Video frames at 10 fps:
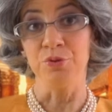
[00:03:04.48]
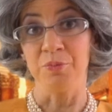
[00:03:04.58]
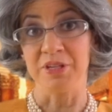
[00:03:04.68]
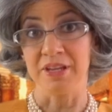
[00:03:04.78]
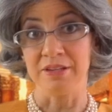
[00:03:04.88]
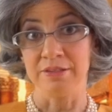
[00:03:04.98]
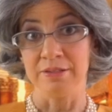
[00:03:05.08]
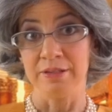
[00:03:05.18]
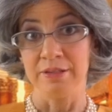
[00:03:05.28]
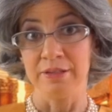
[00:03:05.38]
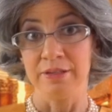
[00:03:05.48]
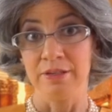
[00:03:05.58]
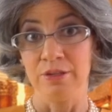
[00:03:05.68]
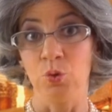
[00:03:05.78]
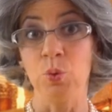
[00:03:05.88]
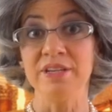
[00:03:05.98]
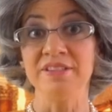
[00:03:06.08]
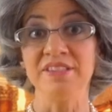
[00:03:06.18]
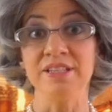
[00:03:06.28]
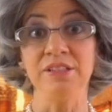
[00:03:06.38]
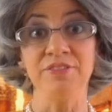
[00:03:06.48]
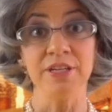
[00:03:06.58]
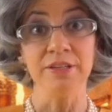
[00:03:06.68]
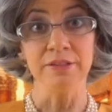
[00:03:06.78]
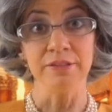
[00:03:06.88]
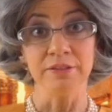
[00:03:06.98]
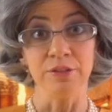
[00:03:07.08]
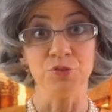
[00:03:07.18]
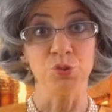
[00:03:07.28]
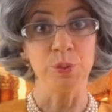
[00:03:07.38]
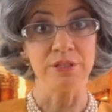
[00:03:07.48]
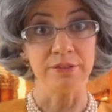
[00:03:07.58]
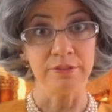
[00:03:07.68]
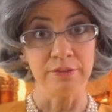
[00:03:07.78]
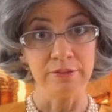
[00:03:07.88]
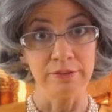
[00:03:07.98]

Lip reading: nominate Queen Sylvia of Sweden,